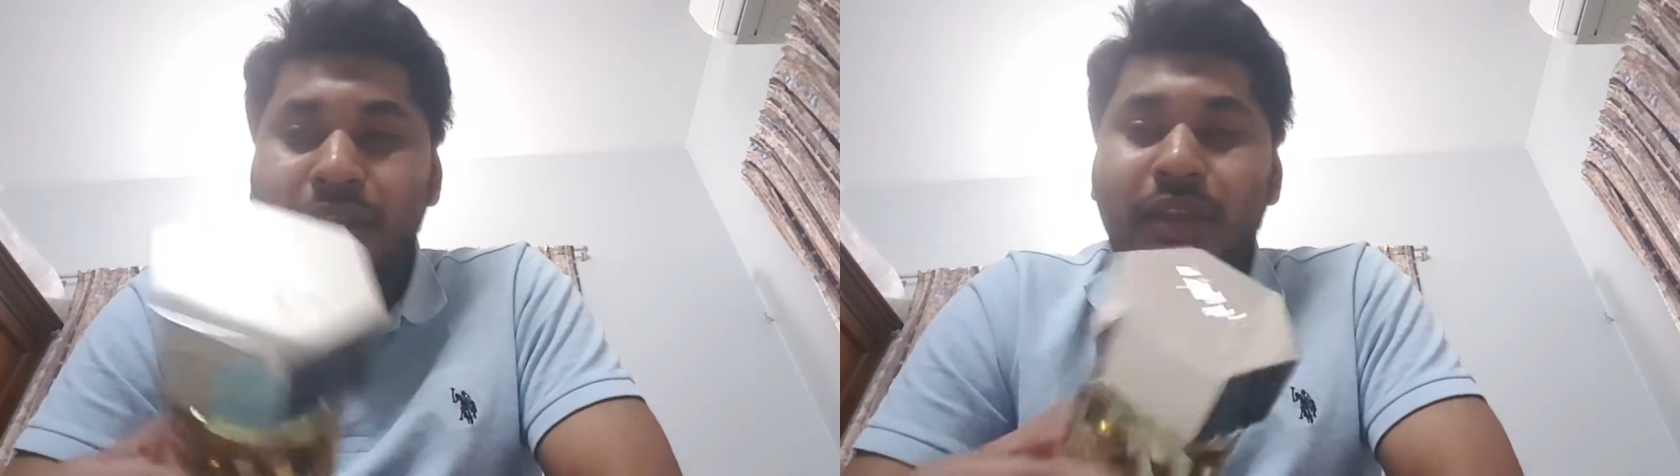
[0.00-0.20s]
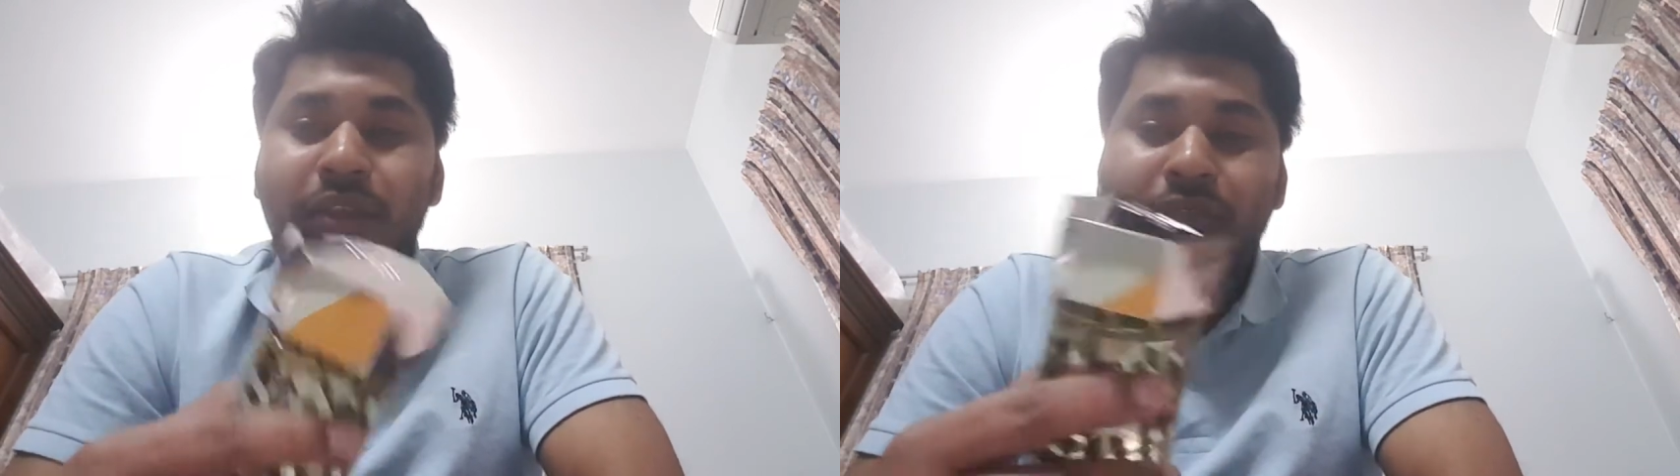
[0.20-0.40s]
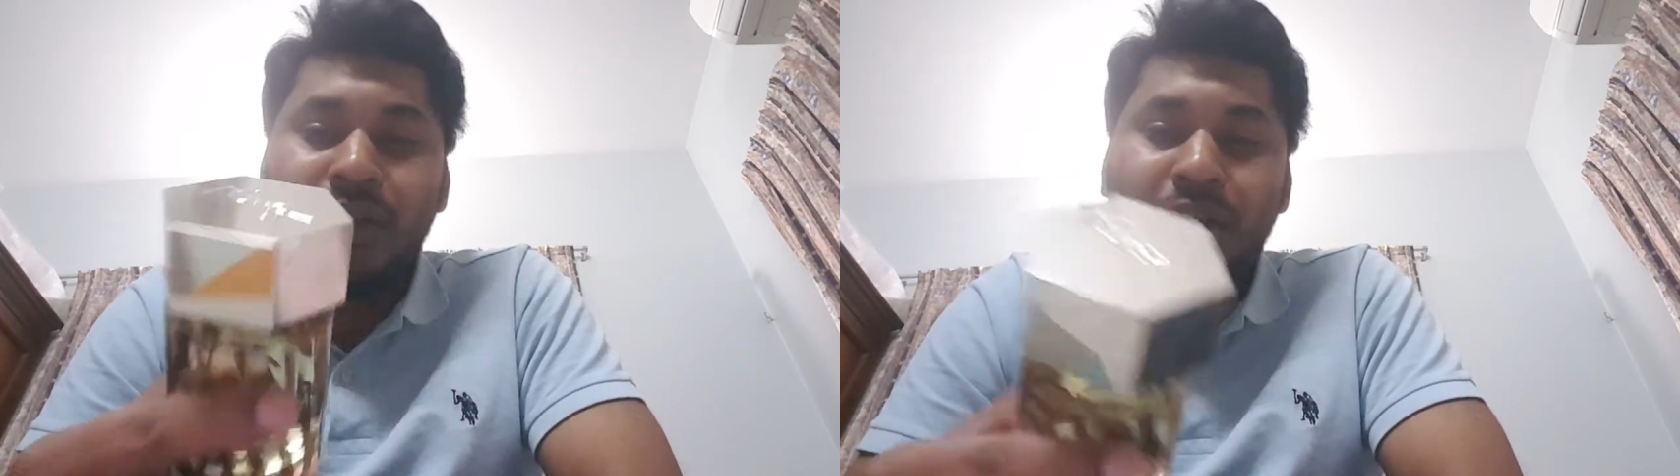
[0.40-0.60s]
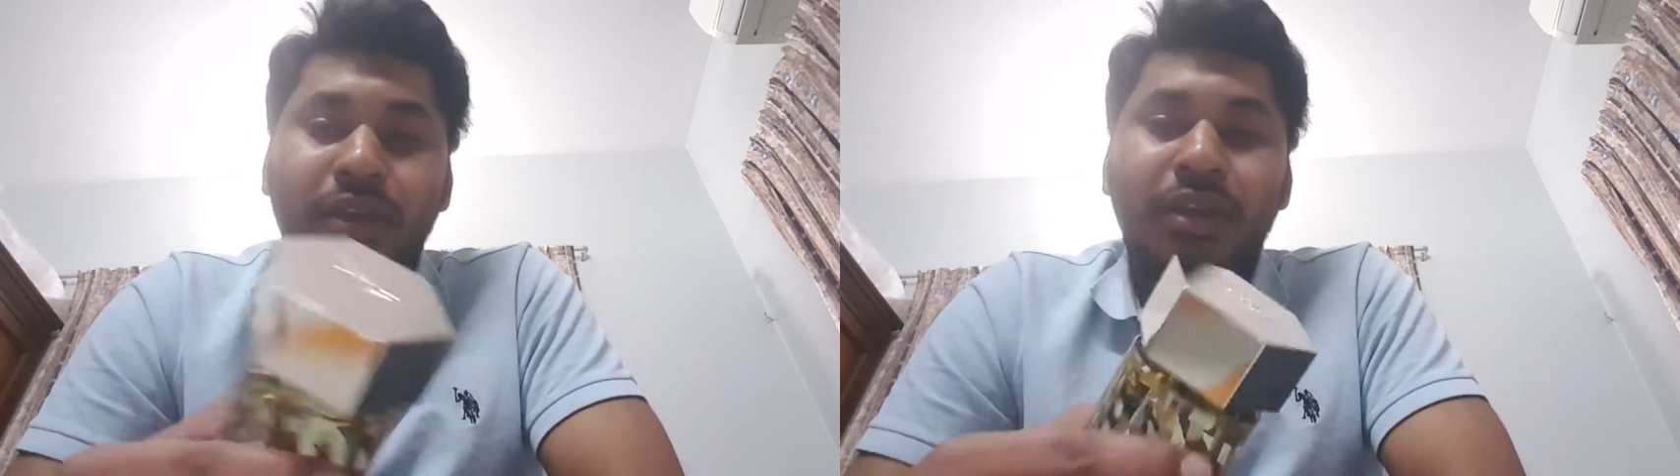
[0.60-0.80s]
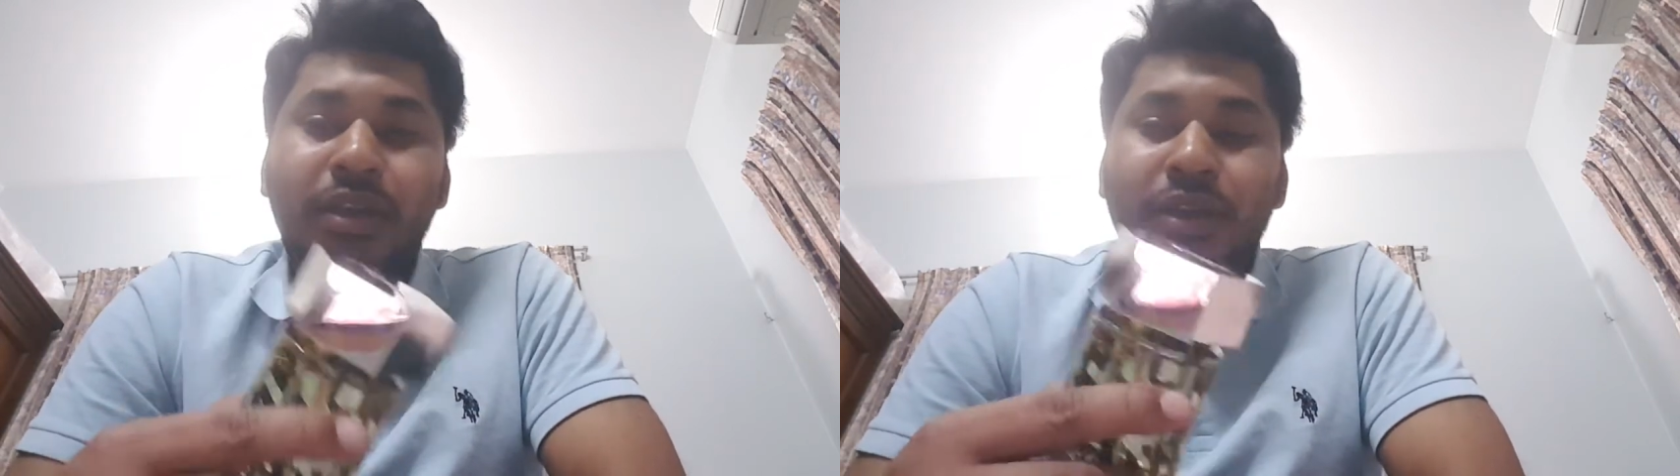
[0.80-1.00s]
it's gonna
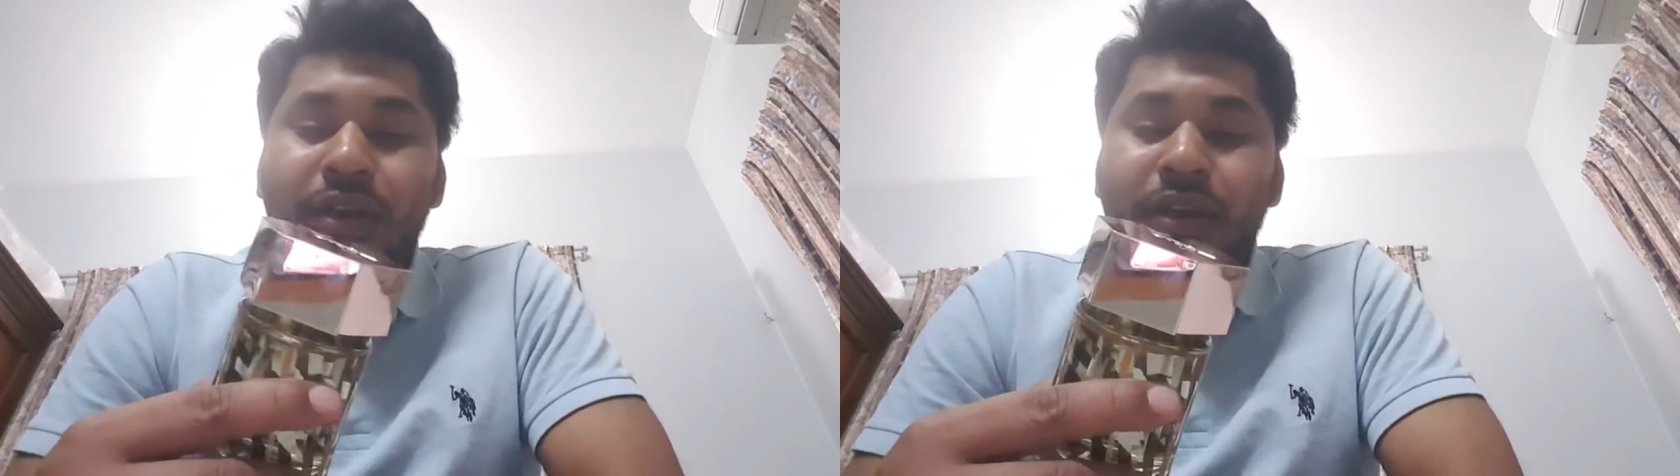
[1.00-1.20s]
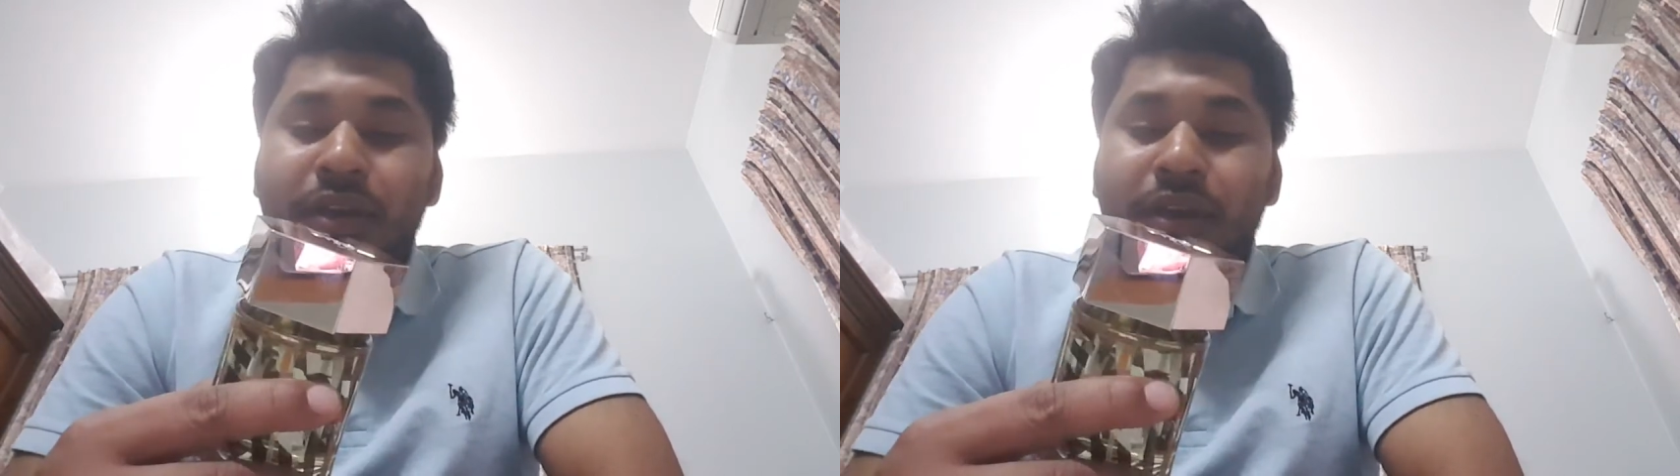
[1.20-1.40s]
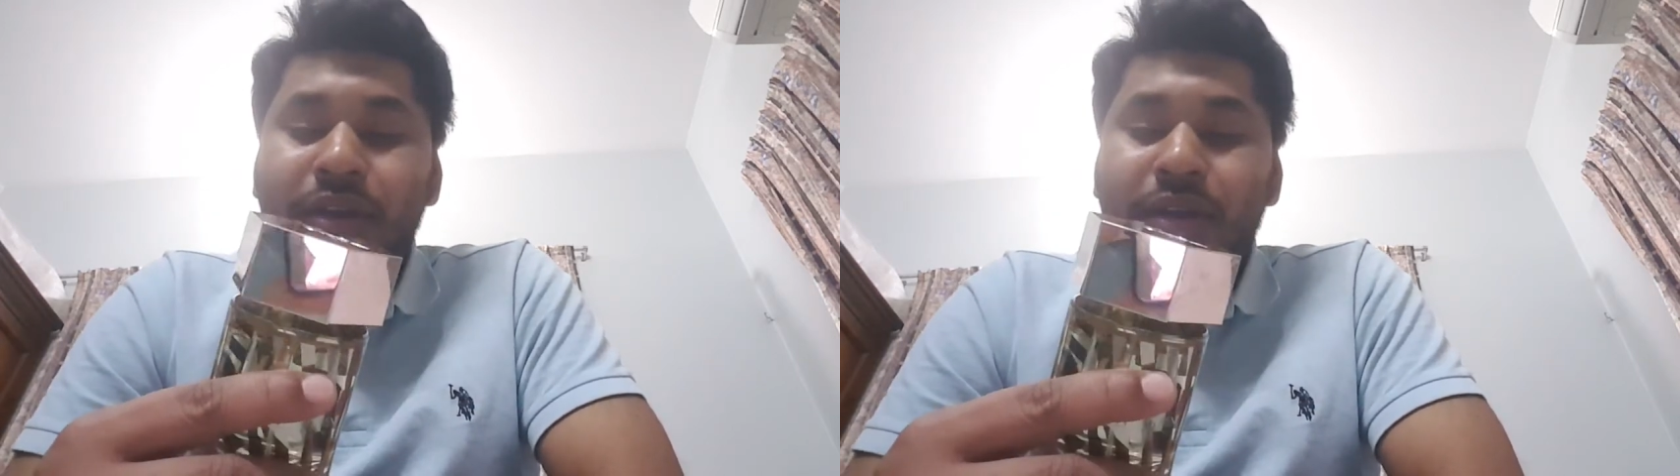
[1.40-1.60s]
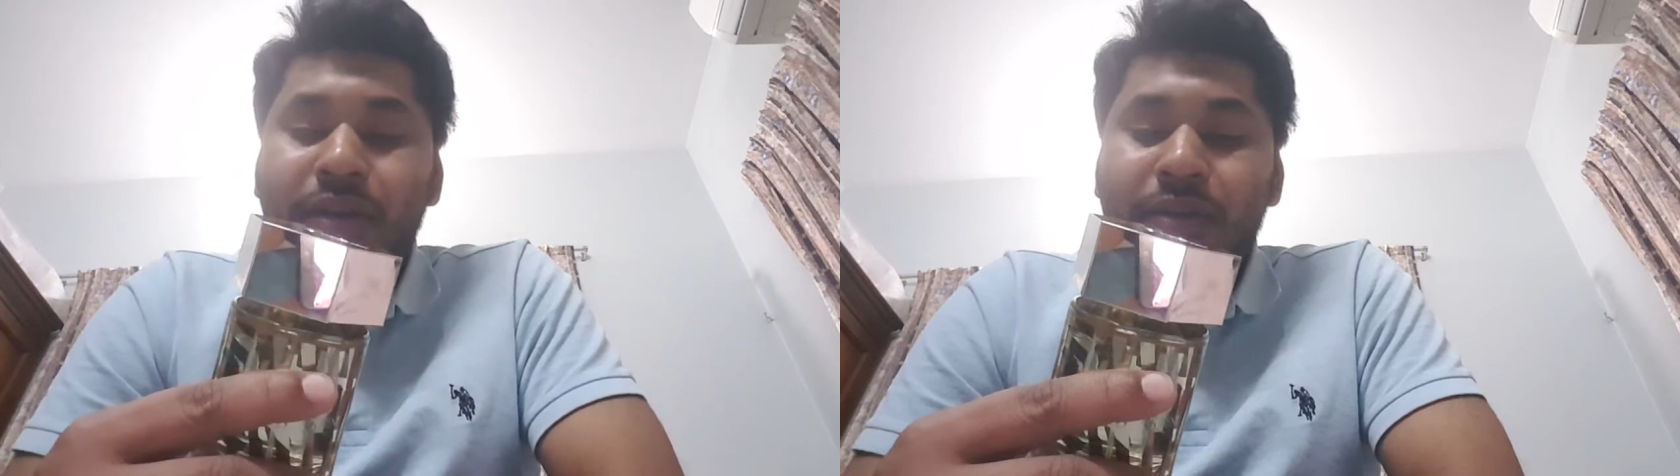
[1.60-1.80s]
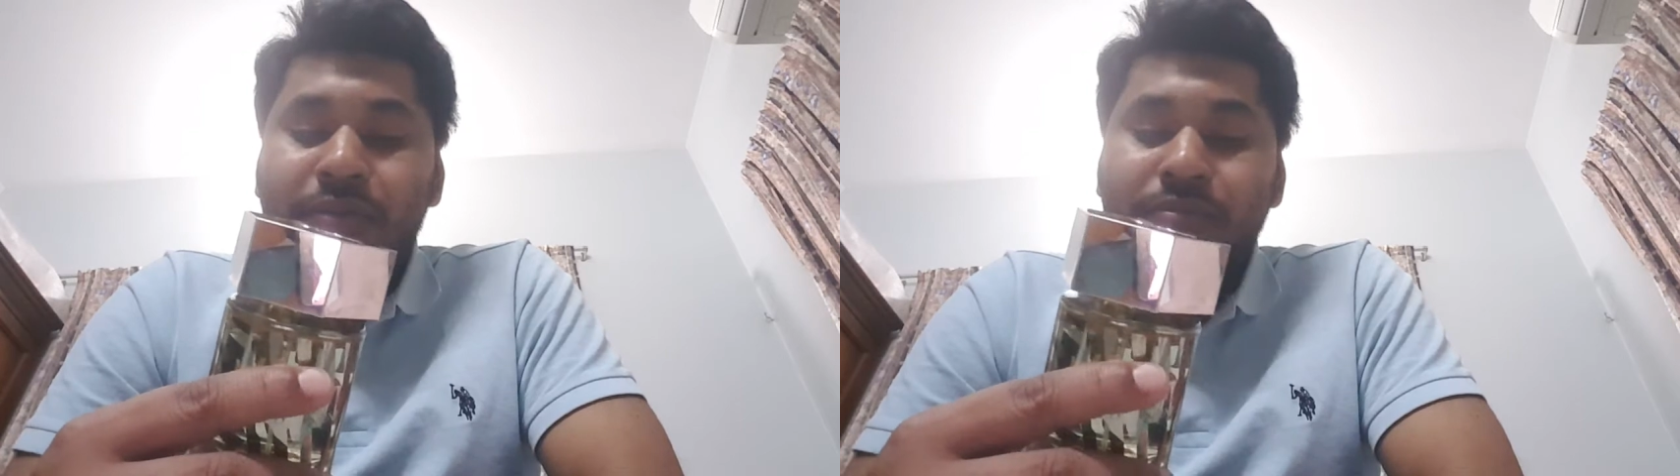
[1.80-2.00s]

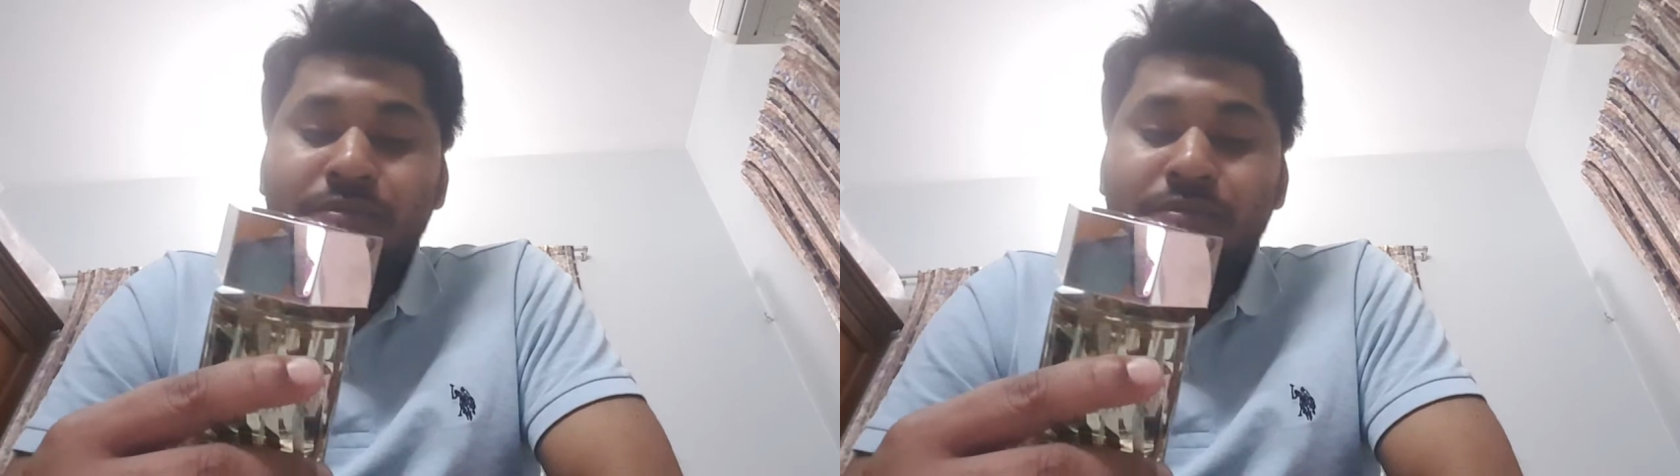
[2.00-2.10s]
uh,